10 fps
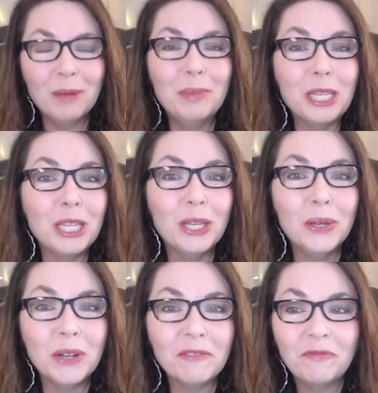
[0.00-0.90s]

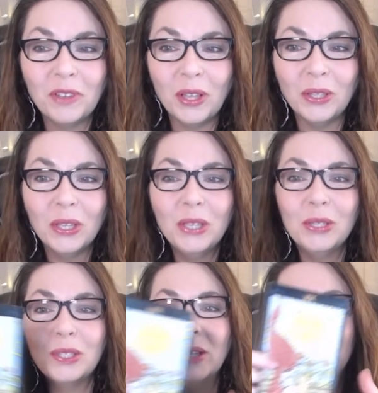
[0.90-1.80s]
Beautiful.
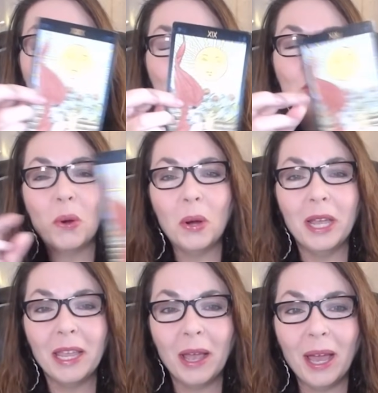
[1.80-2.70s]
So
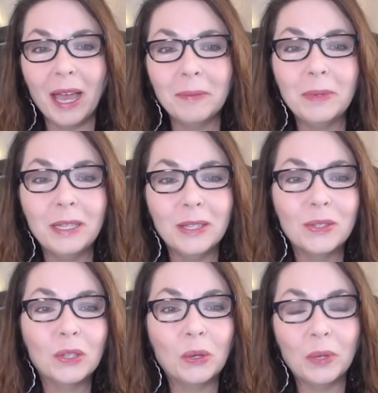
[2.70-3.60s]
joy, happiness,